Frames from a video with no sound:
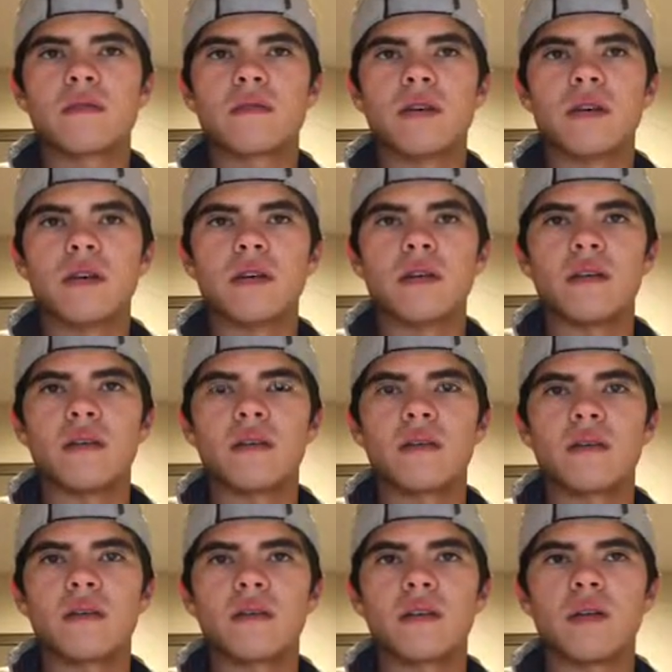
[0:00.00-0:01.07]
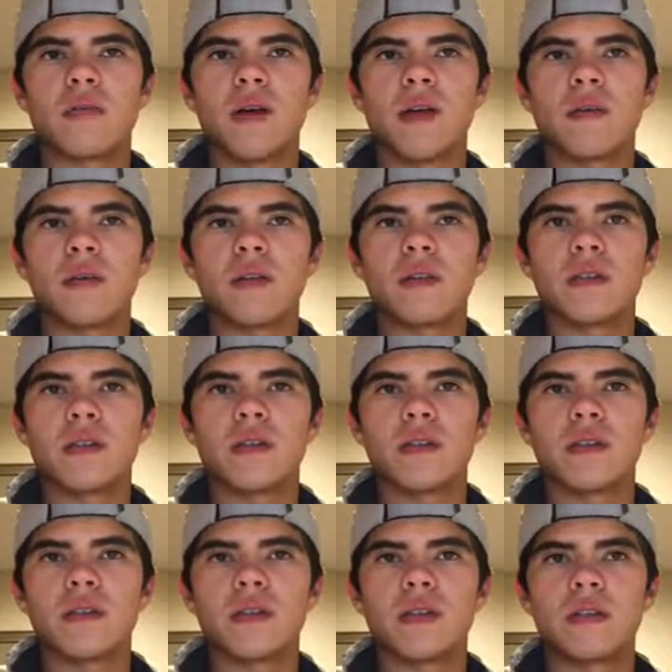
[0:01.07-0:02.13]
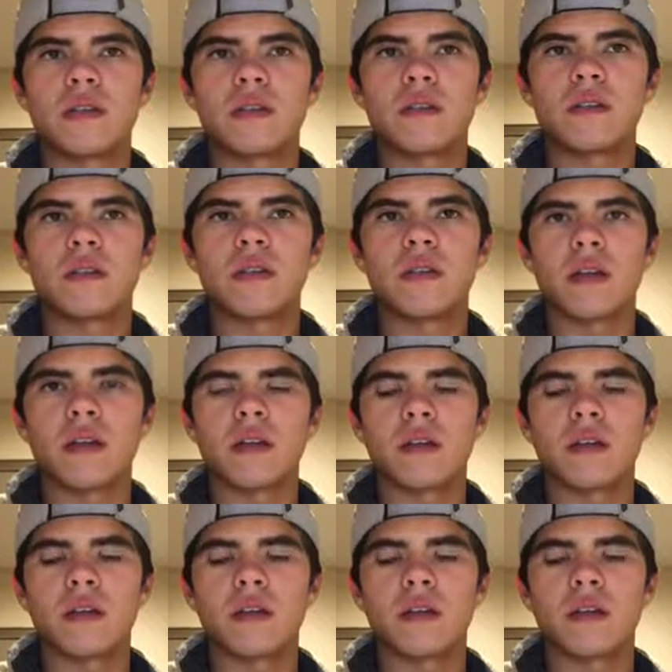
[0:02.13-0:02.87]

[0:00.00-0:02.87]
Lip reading: the population increase, or like